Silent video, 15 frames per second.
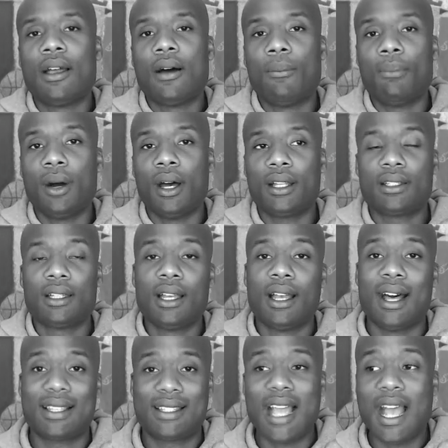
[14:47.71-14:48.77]
But
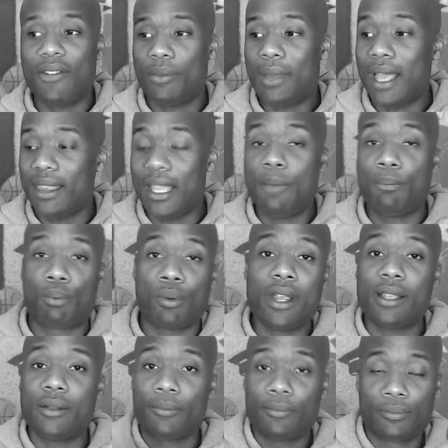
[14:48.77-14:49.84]
aside from that, they
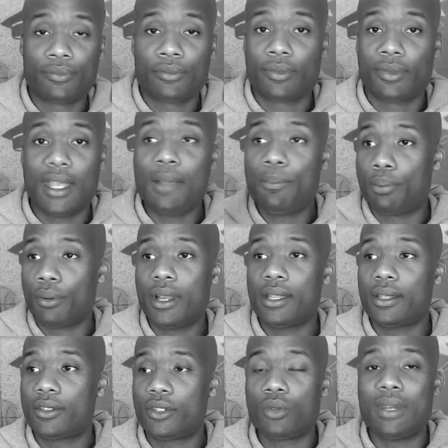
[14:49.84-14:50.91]
bring
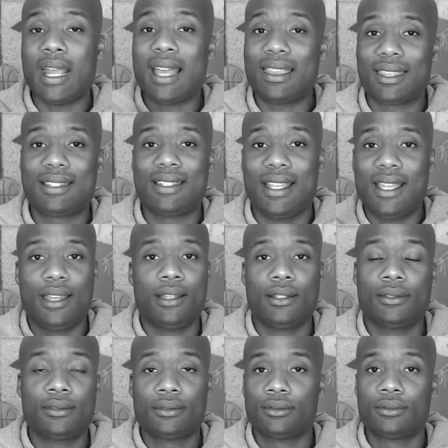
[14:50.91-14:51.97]
student athletes in
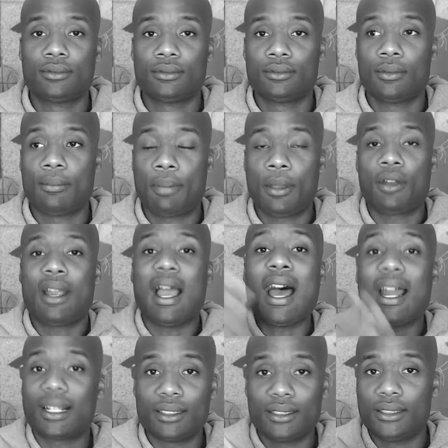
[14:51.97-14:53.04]

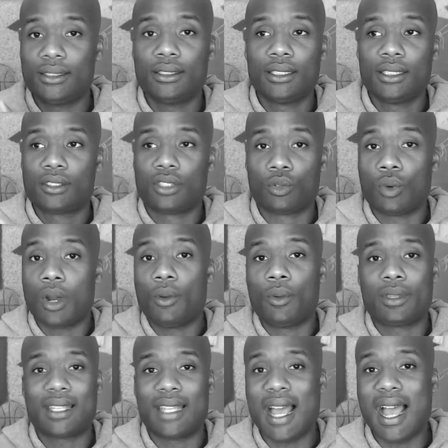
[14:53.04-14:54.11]
periodically to run
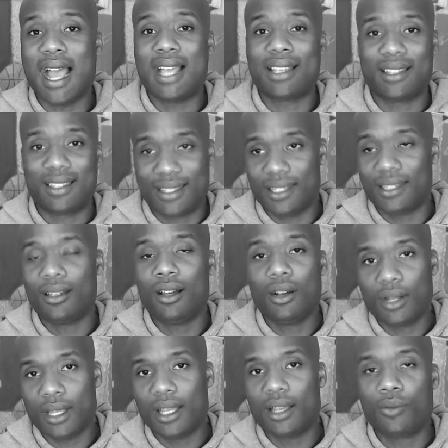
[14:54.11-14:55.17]
with the guys and see,
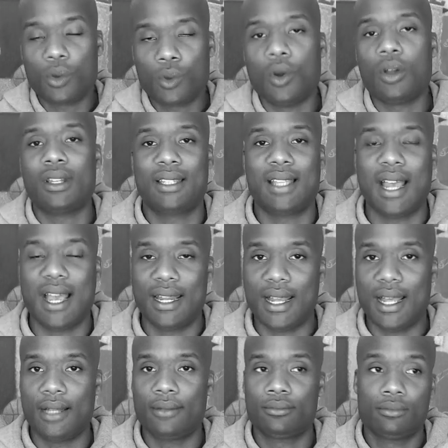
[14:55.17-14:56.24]
okay, if we want this guy
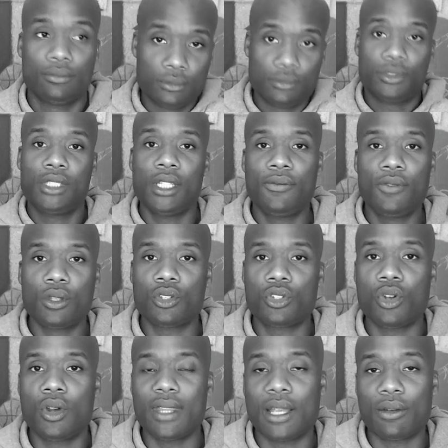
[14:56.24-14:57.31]
now. See if you can
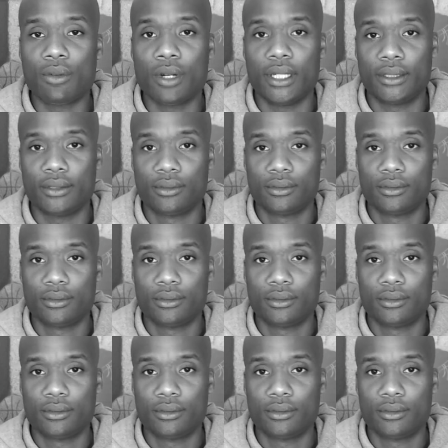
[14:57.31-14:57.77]
join that run.